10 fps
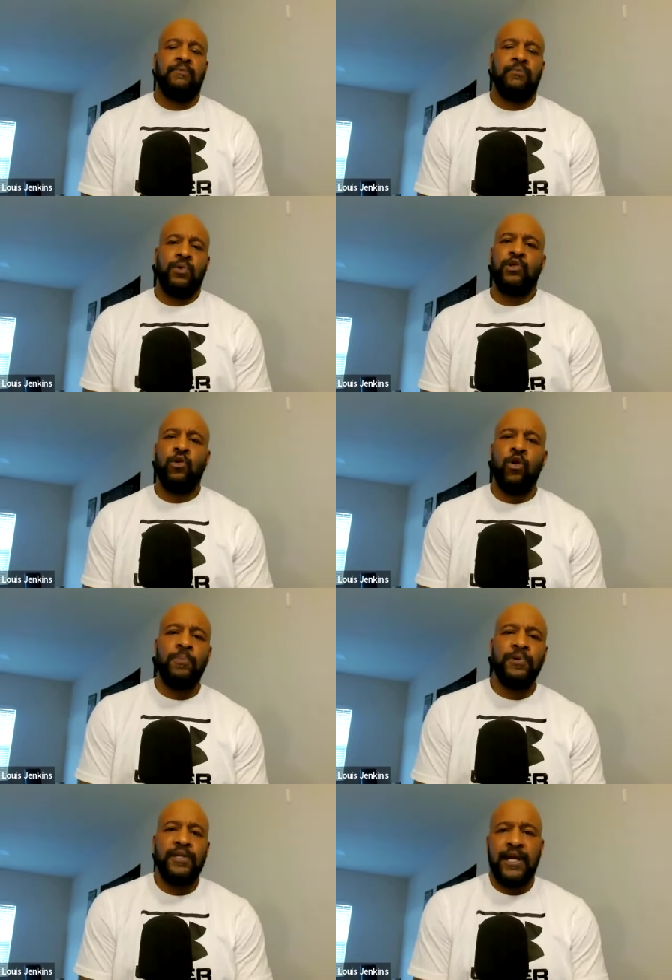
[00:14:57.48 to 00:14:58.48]
When you go
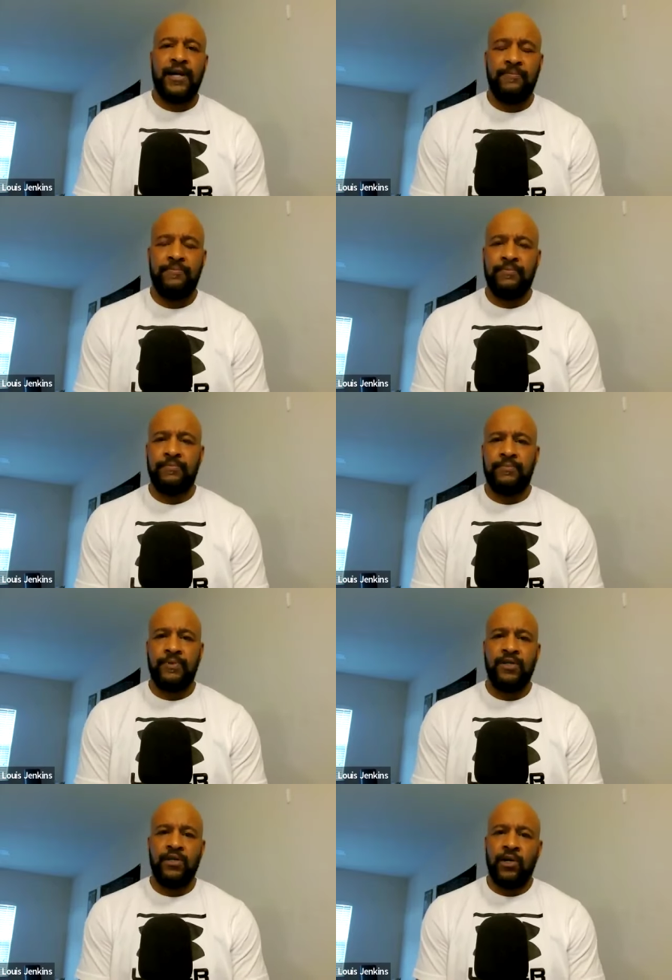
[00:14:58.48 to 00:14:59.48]
up in there,
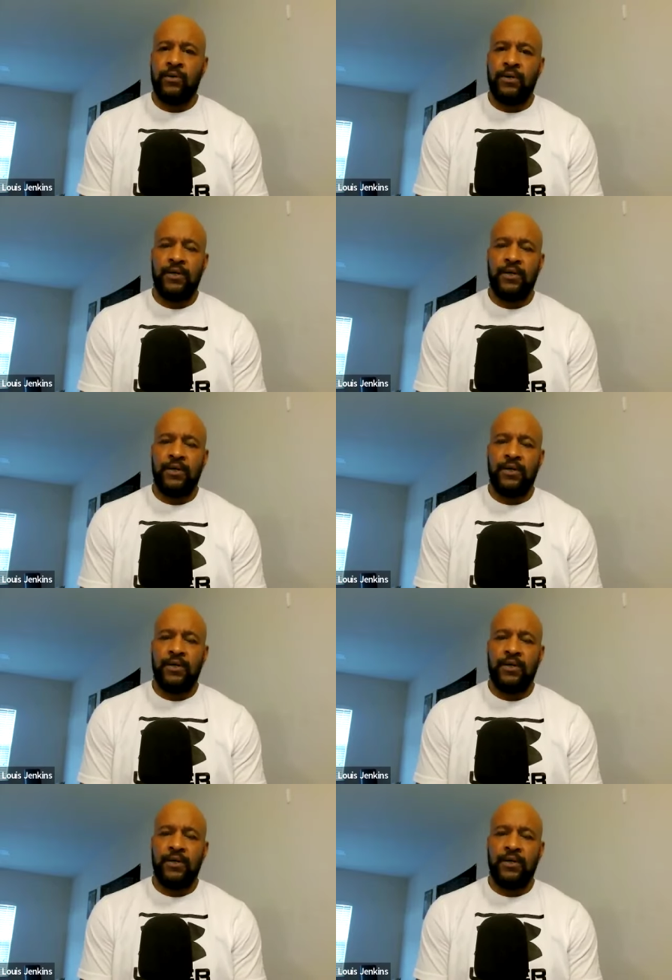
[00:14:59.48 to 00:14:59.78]
you know,